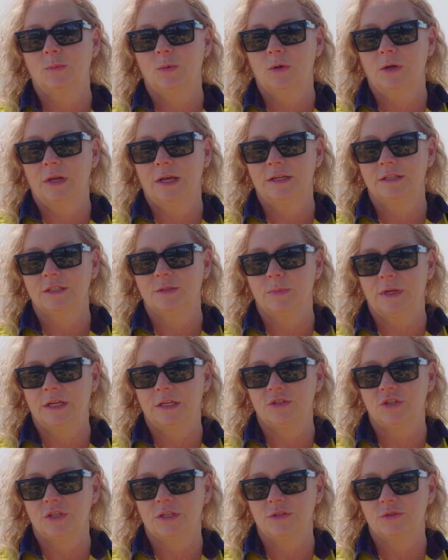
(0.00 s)
Warland,
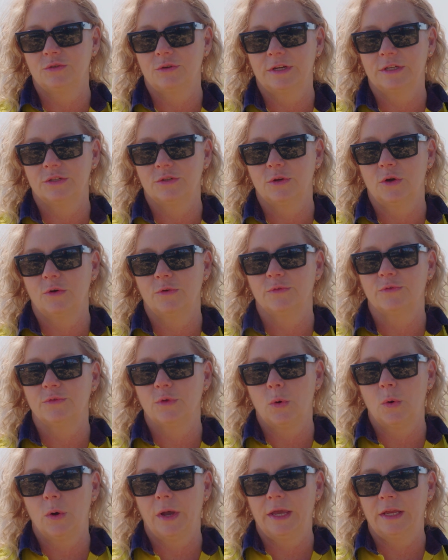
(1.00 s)
Managing Director of
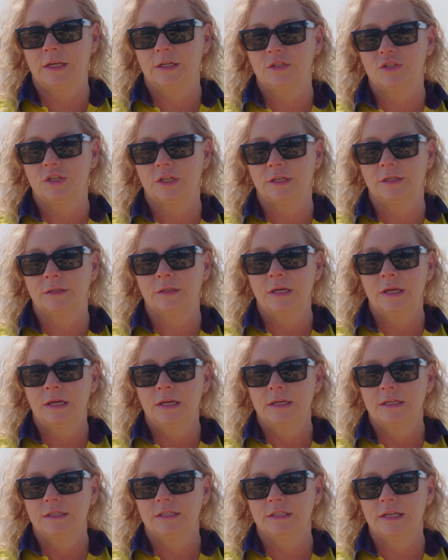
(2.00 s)
Thor Energy.
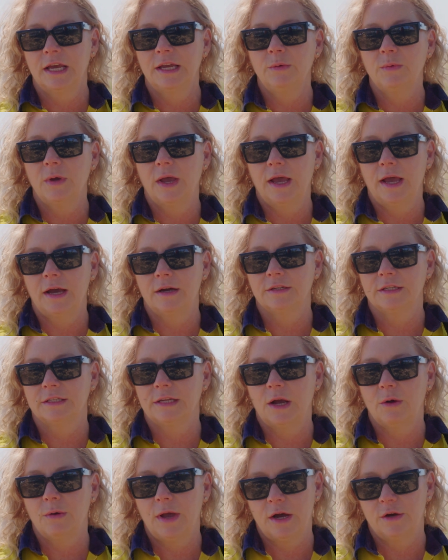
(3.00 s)
Today we're out at
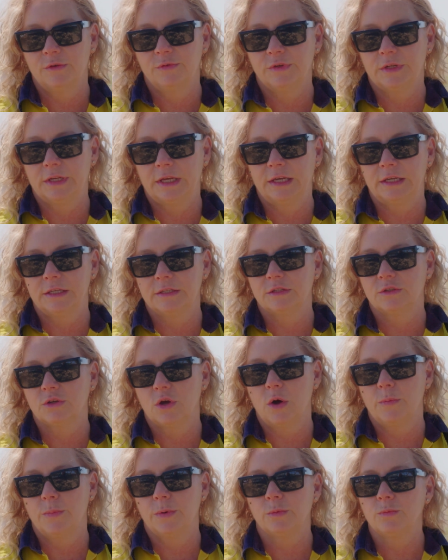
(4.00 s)
our Alford East
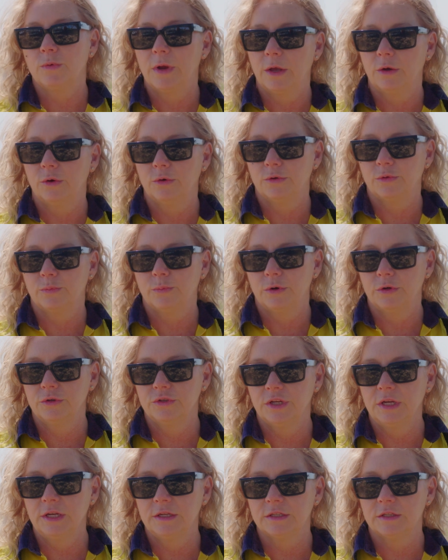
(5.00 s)
Copper Rare Earth
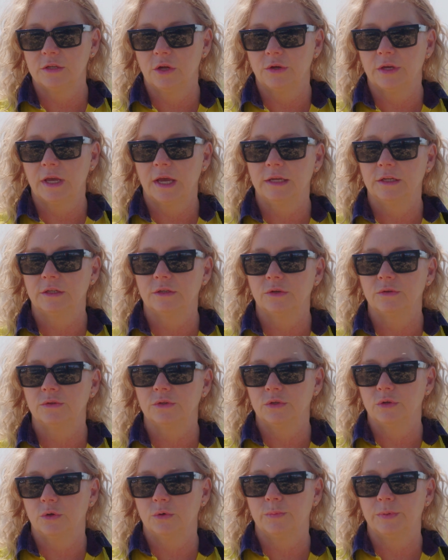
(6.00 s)
Project located on
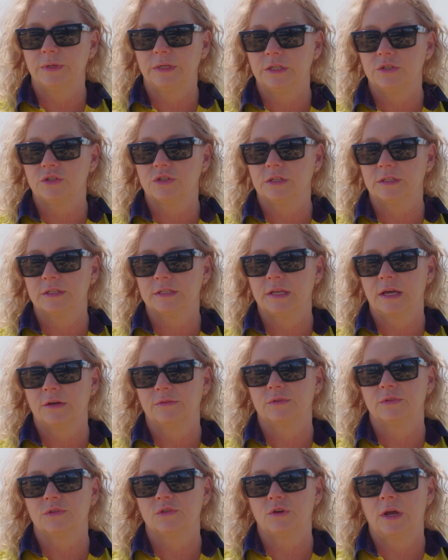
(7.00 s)
the Yorke Peninsula,
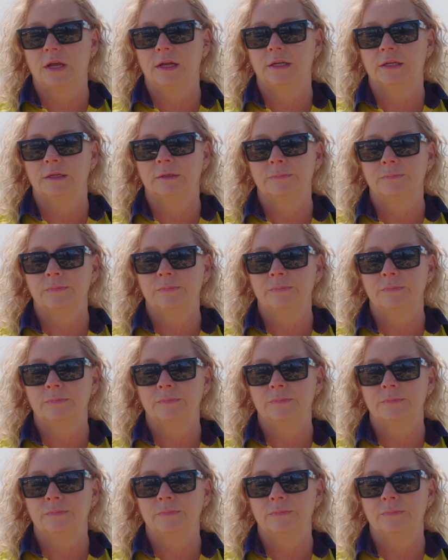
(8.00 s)
South Australia.